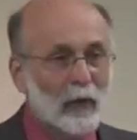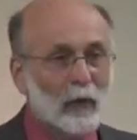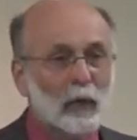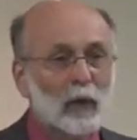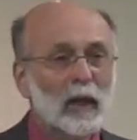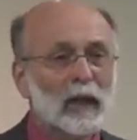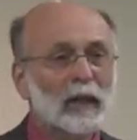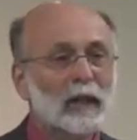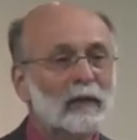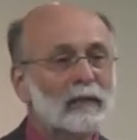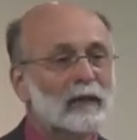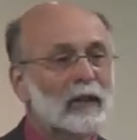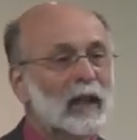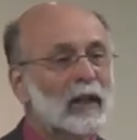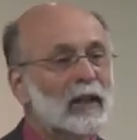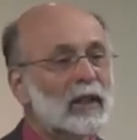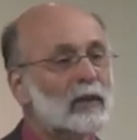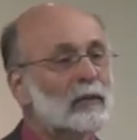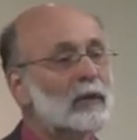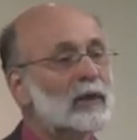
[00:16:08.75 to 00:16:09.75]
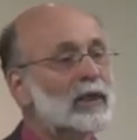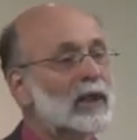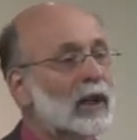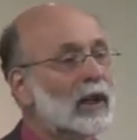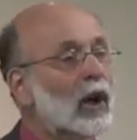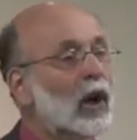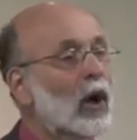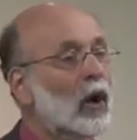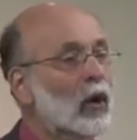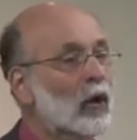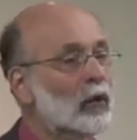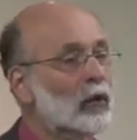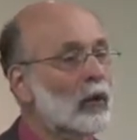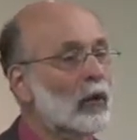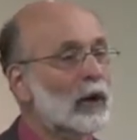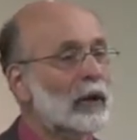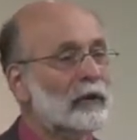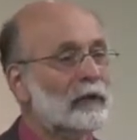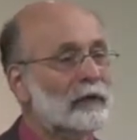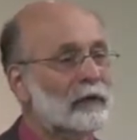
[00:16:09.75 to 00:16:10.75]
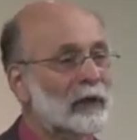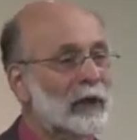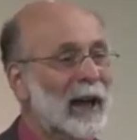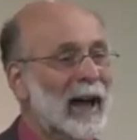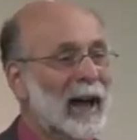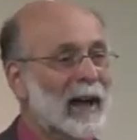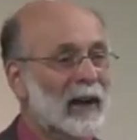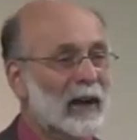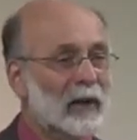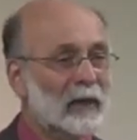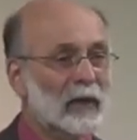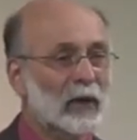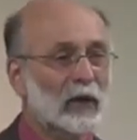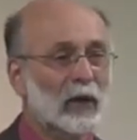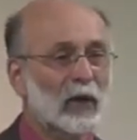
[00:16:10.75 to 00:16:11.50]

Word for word: we lived, this was a cold water flat on the